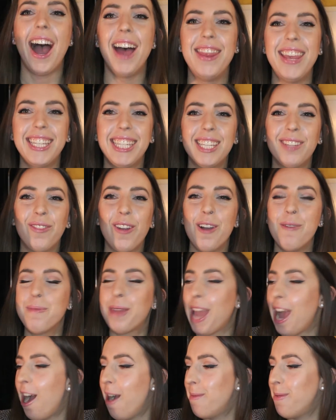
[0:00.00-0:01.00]
This is from
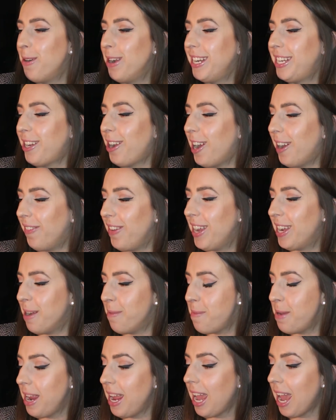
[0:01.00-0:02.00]
Cowboy Toffee
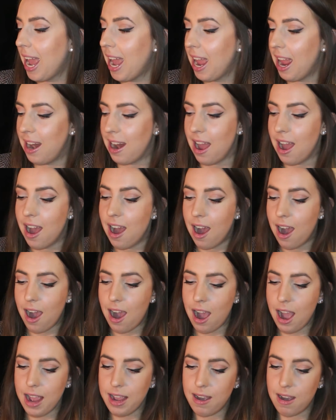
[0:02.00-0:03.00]
Company and
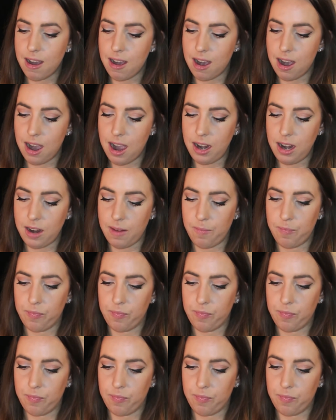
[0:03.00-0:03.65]
I got